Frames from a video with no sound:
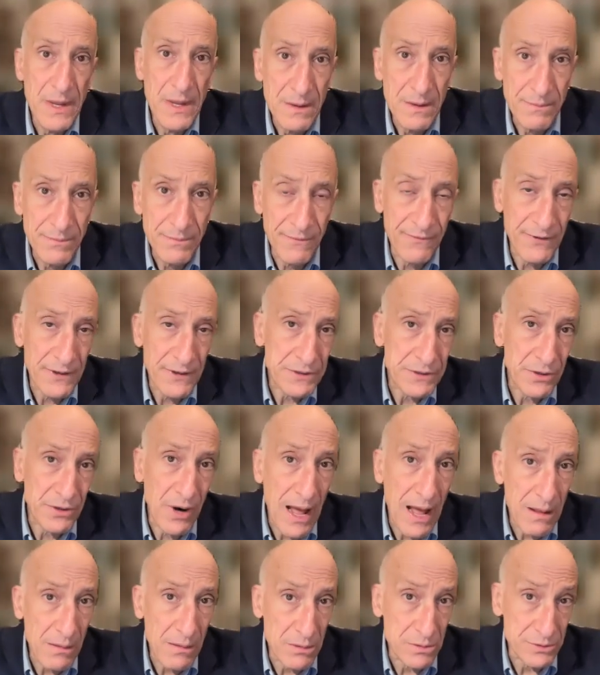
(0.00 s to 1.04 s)
Professor
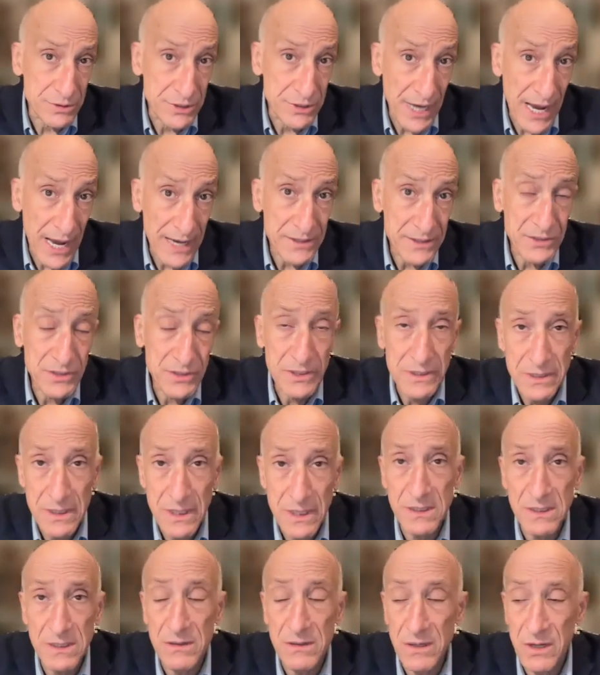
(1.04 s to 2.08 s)
Howell Jackson at
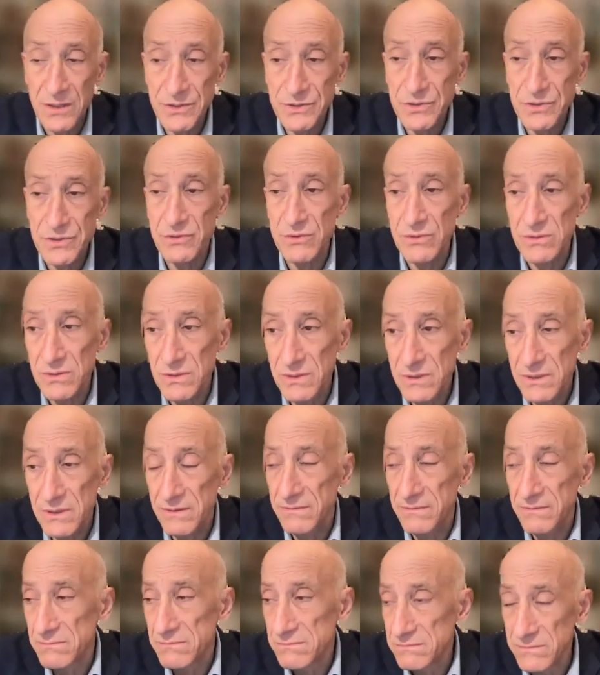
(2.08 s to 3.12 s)
the law school, and
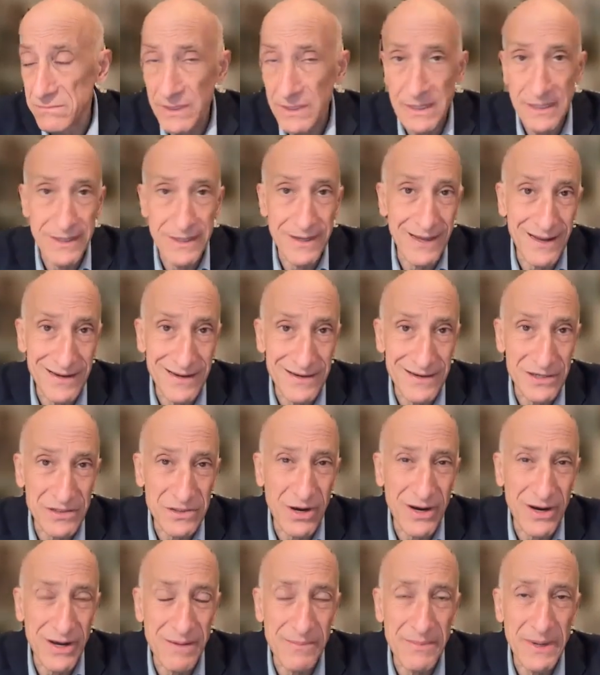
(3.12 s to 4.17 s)
we can get into
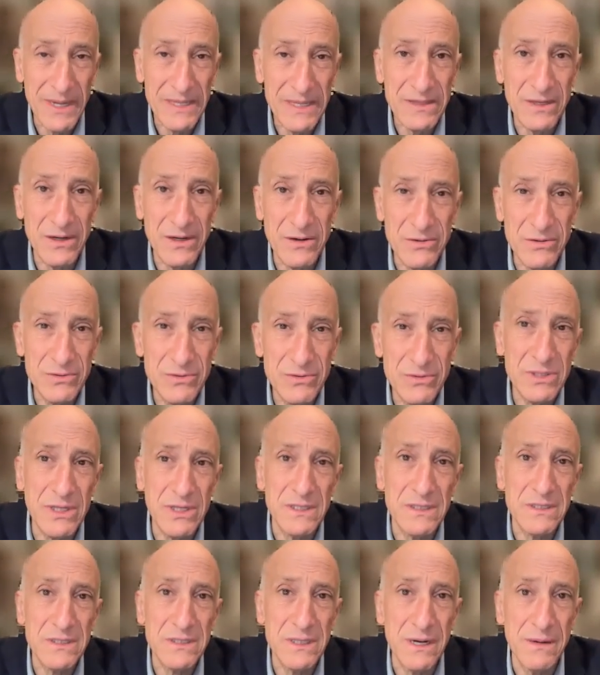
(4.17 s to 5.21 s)
talking about those,
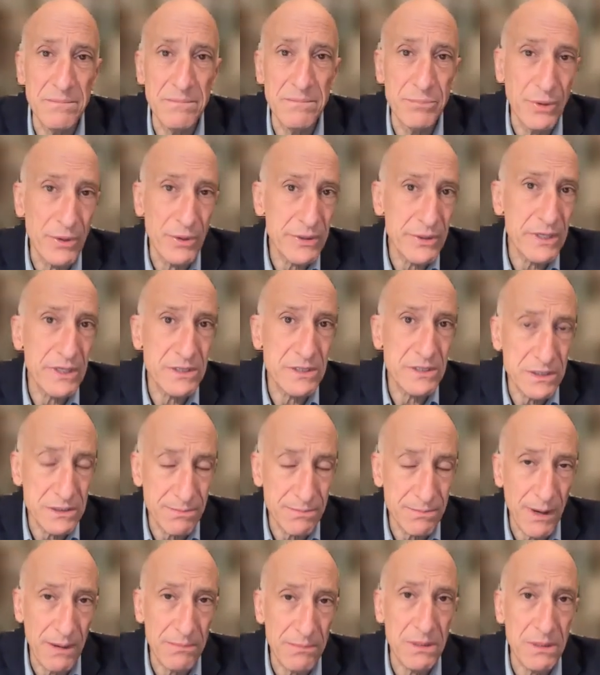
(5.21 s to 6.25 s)
that Brookings has
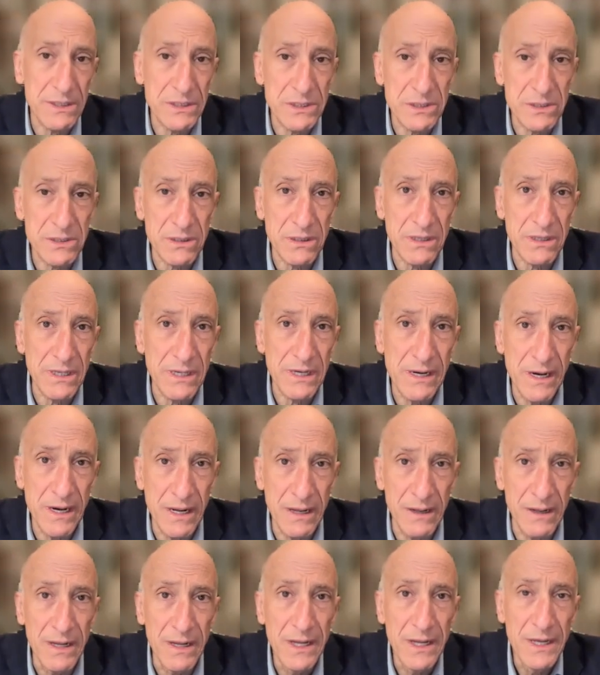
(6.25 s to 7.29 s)
published
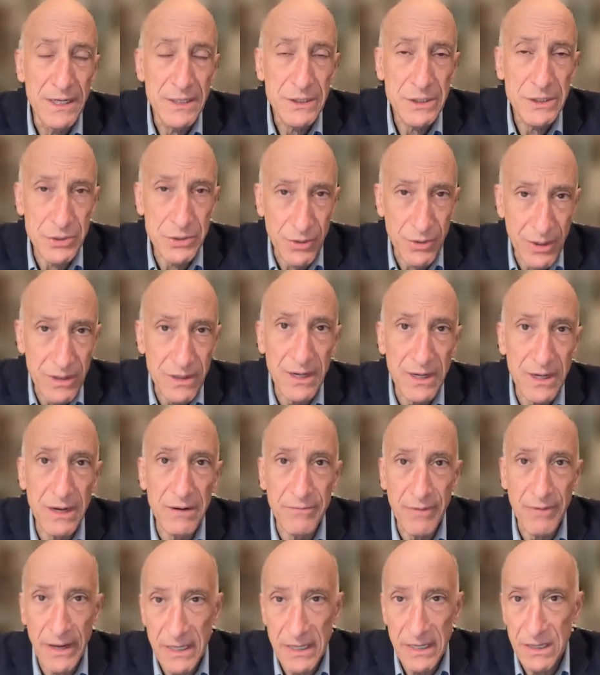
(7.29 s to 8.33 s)
on strengthening
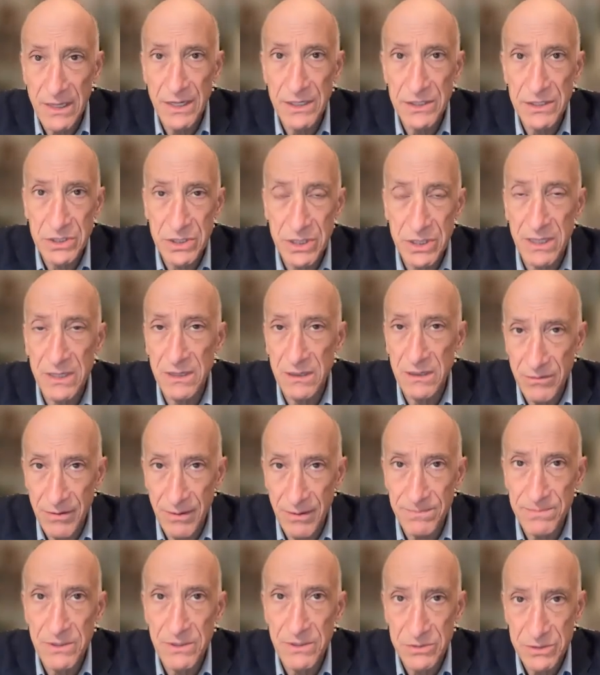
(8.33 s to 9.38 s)
regulation in the
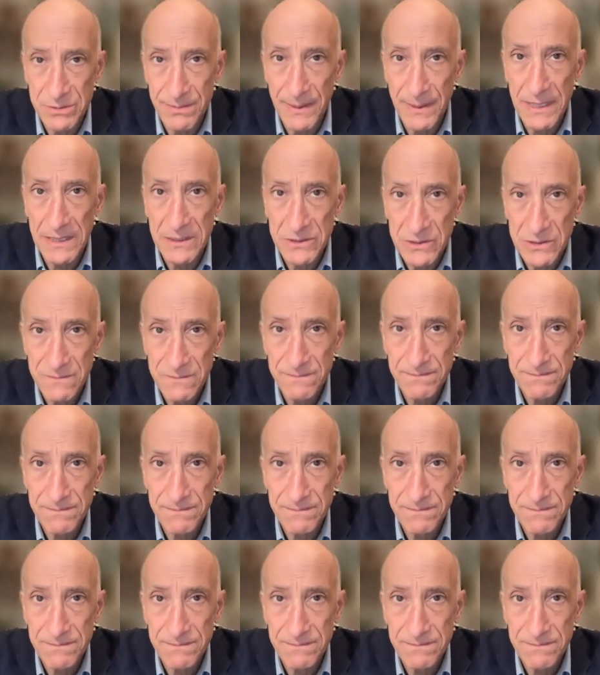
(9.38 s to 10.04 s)
crypto space.